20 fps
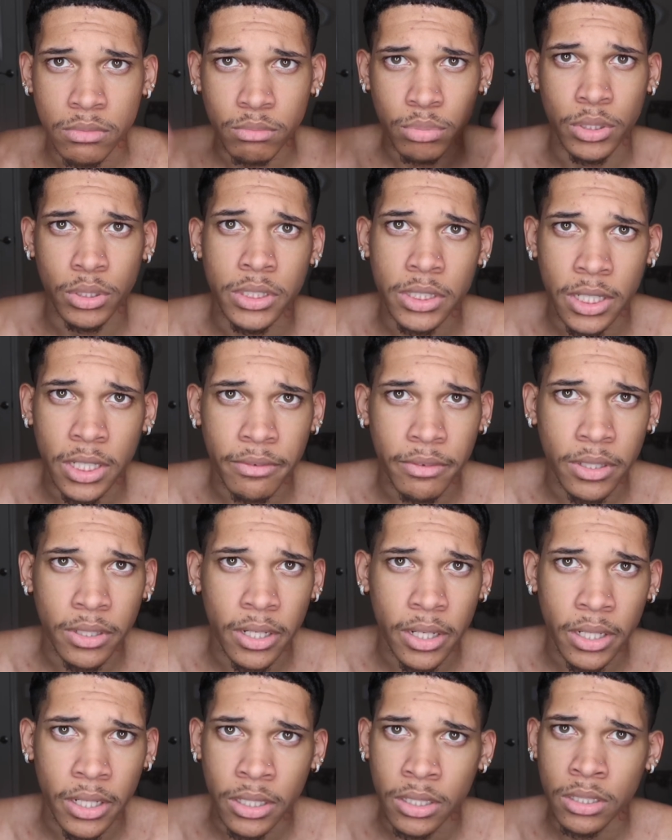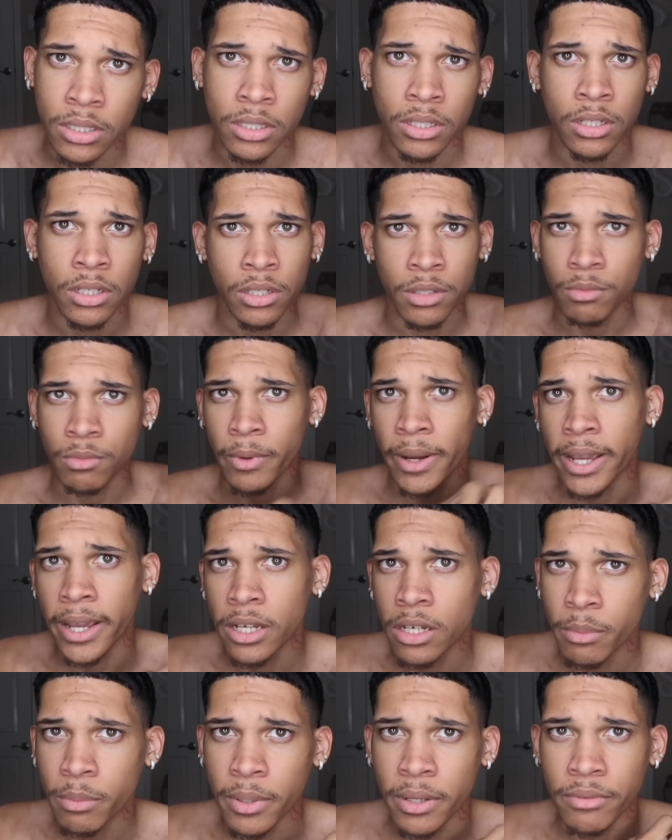Brush every day.
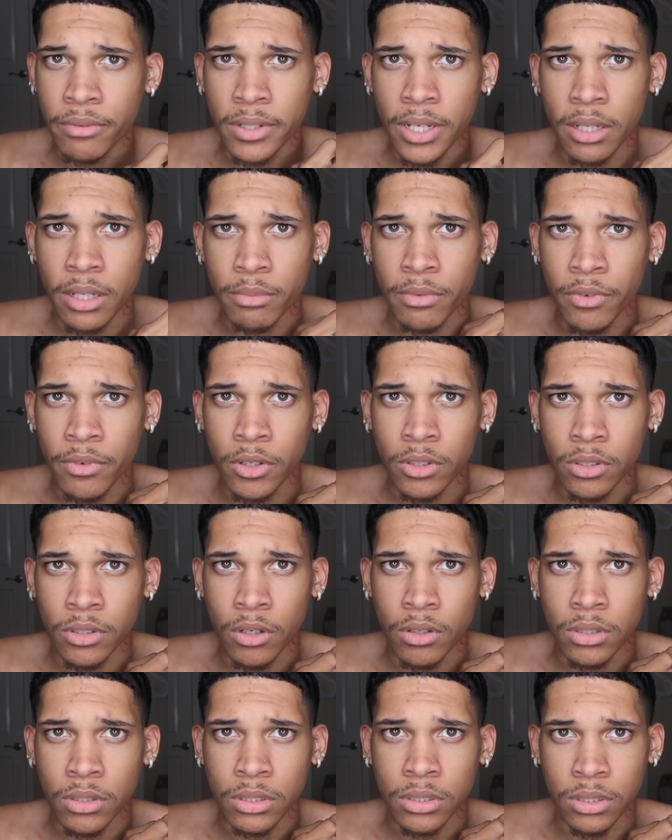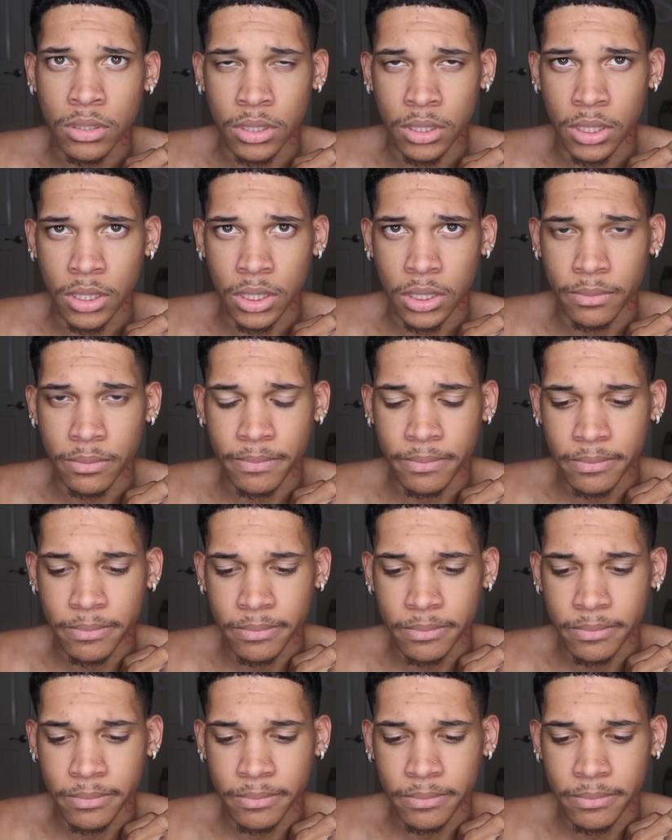Rag up every day before you go to sleep.